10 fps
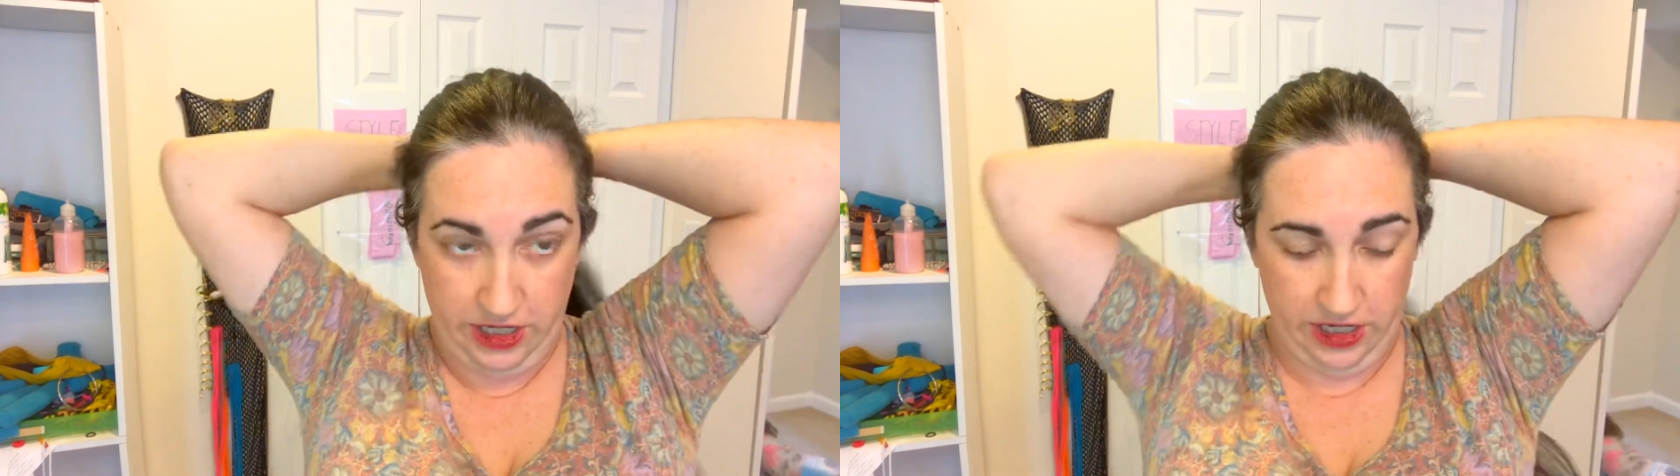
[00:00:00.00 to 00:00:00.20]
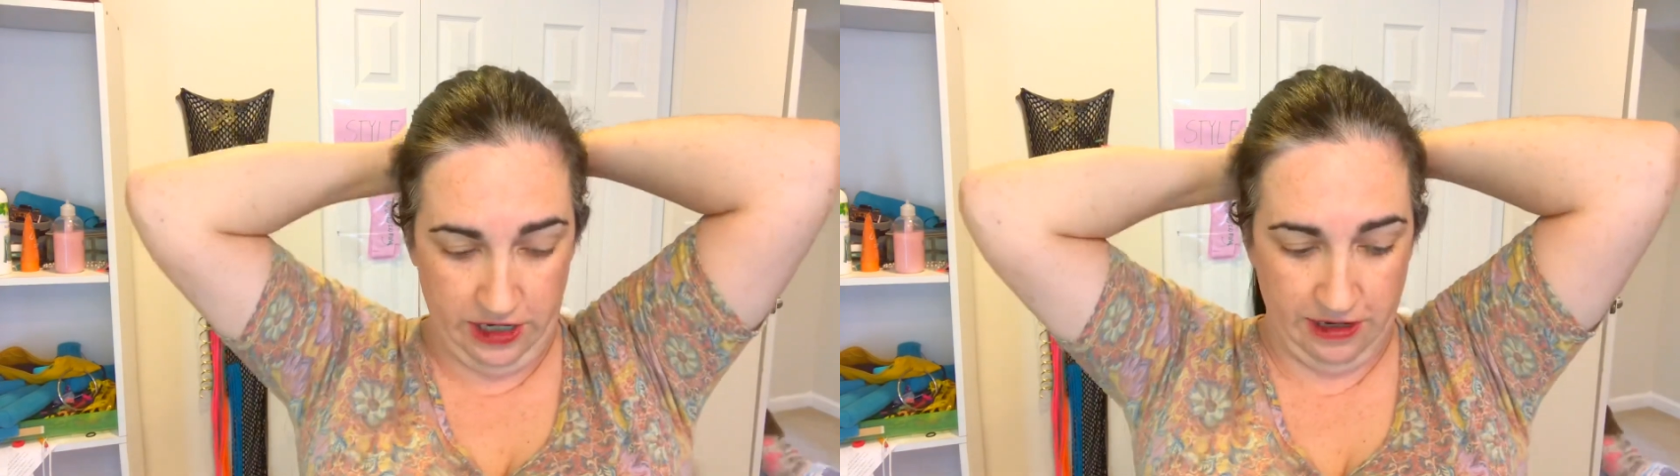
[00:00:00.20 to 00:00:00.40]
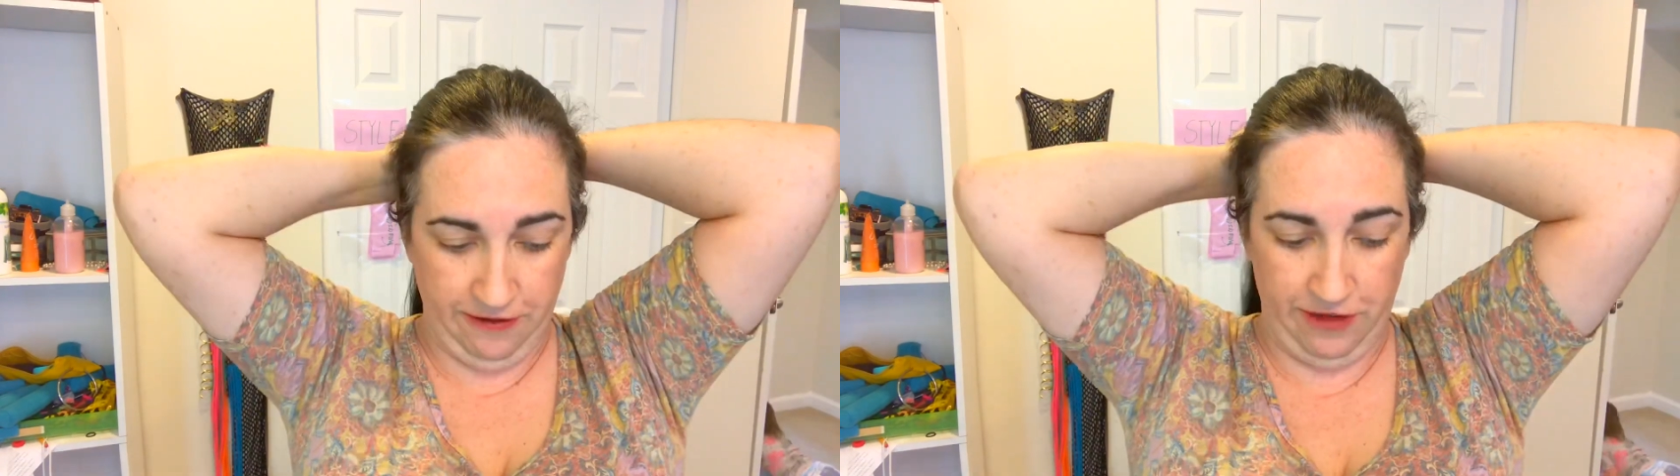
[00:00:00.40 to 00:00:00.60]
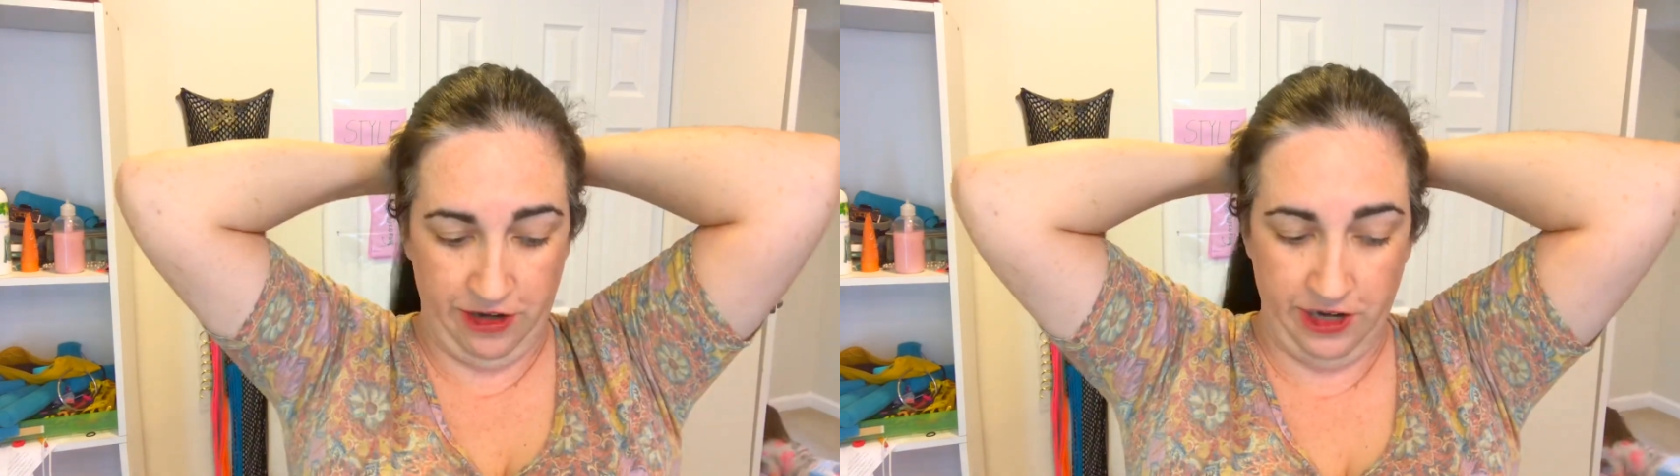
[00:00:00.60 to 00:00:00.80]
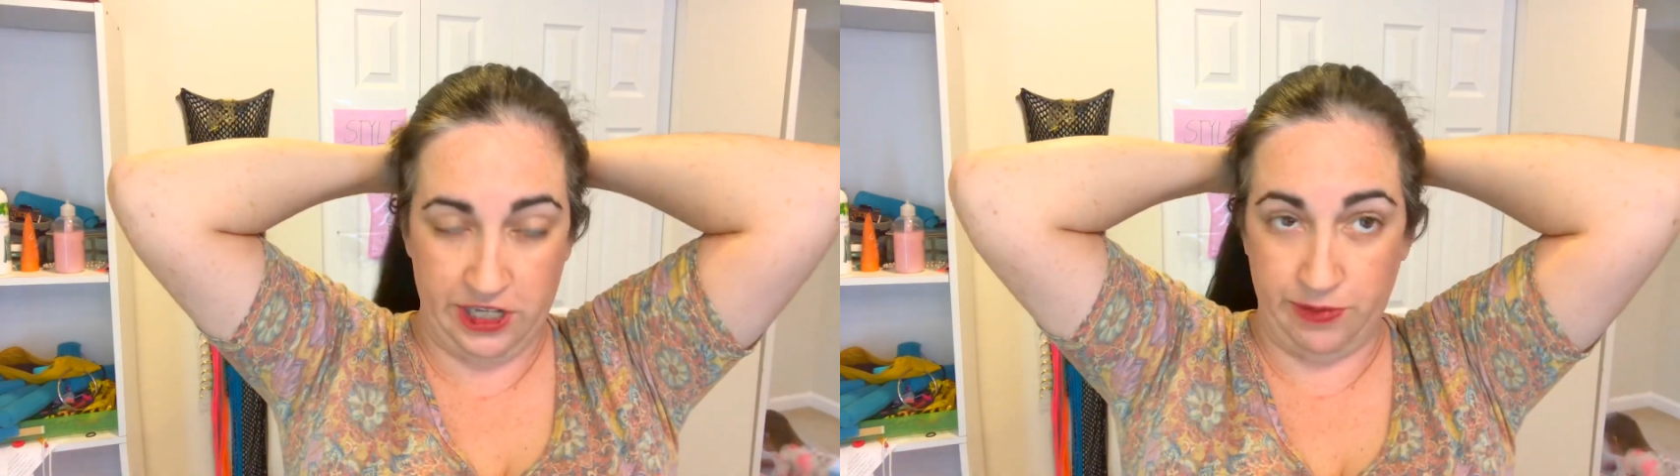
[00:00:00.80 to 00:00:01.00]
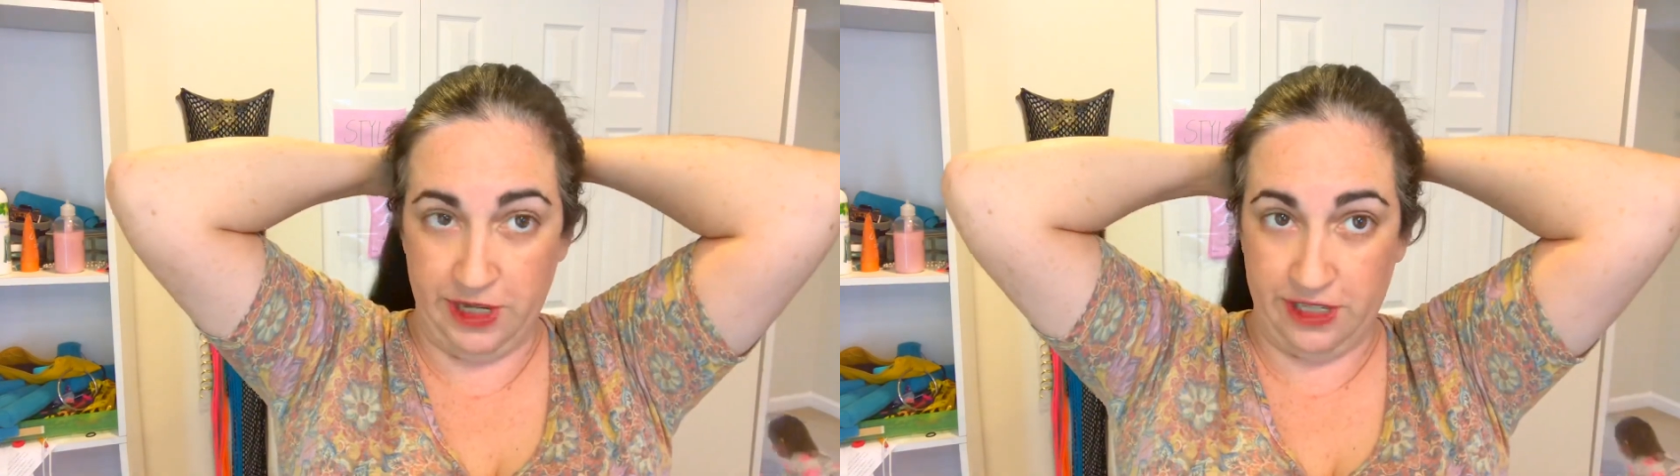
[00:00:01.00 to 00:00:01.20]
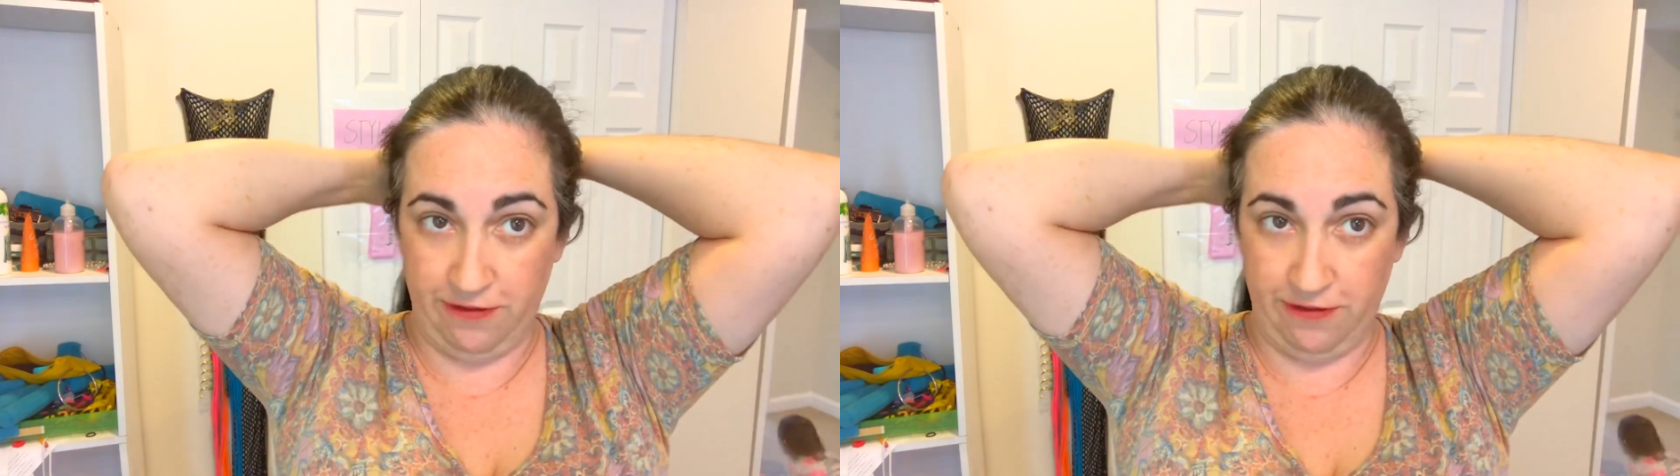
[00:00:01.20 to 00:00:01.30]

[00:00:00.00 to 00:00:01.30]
And various ways of